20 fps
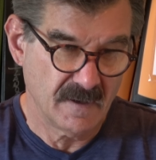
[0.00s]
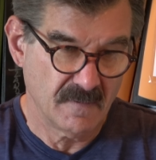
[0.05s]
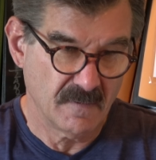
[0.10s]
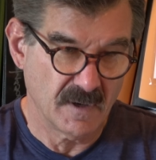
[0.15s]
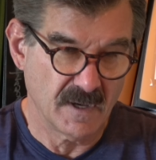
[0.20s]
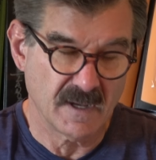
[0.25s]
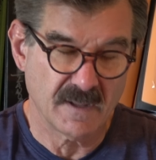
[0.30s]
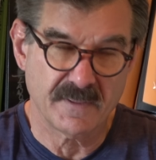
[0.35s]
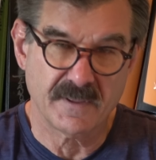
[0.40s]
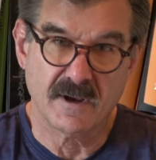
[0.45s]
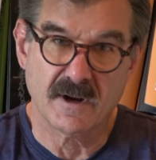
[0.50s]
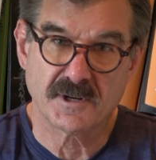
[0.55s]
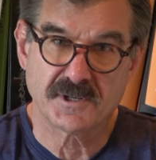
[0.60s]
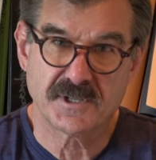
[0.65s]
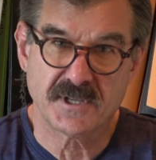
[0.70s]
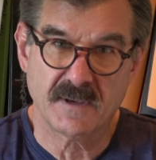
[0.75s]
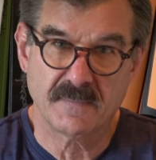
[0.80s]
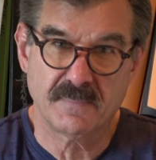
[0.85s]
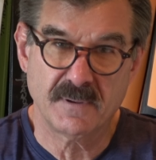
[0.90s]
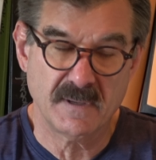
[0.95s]
Well, the
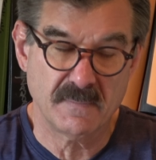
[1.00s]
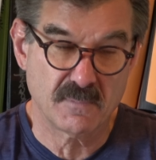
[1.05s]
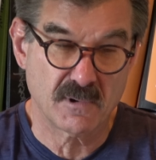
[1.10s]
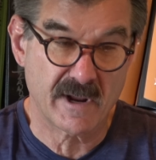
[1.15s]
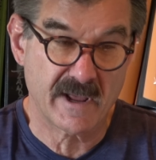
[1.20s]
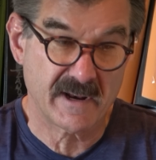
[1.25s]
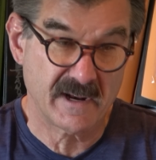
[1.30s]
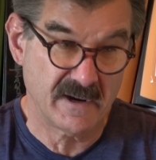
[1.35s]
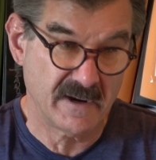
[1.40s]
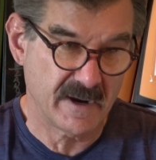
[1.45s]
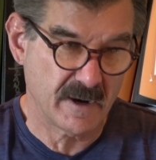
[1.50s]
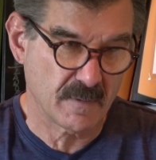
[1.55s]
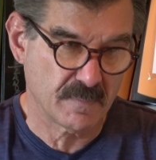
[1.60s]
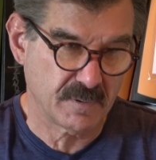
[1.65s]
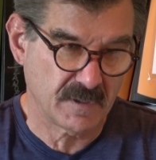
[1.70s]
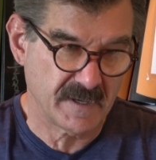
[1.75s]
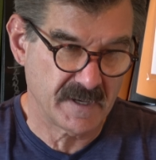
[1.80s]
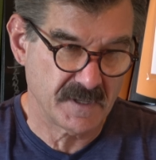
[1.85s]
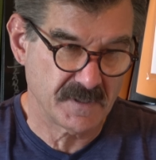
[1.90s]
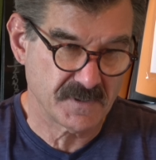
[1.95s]
RCMP brought in
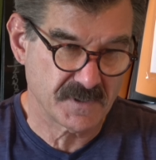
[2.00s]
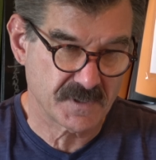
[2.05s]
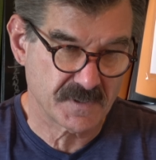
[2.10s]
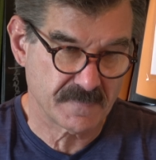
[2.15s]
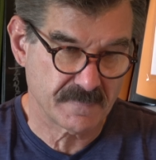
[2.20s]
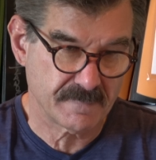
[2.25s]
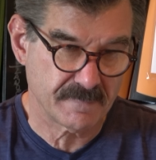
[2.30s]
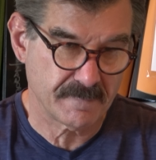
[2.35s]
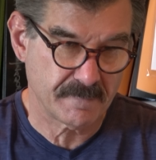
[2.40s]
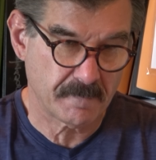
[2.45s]
airplanes,